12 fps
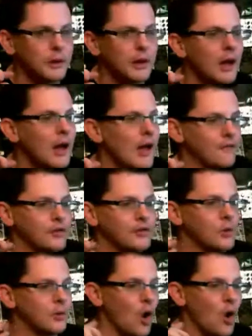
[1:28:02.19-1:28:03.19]
if you're doing
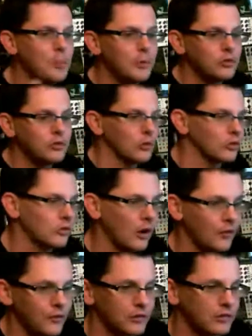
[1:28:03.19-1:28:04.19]
open source stuff for
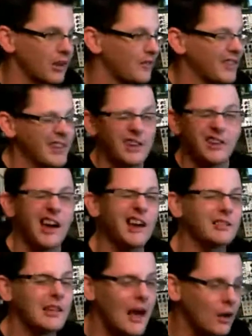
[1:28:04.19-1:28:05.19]
stuff that you're not
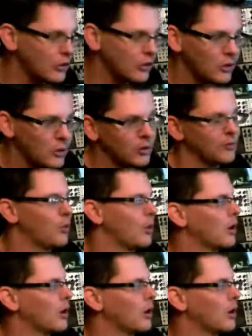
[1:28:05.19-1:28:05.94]
allowed to do it for,